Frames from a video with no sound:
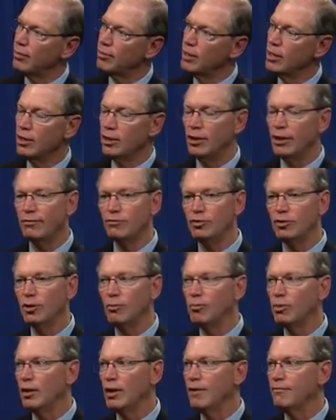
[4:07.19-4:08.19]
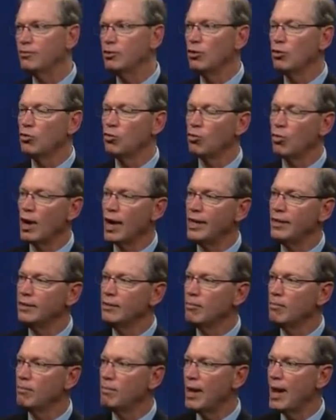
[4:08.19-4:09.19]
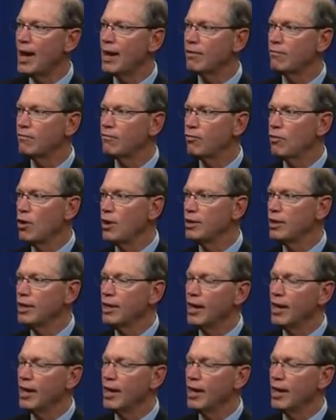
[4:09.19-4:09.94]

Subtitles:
You have to jump left, right, back, front,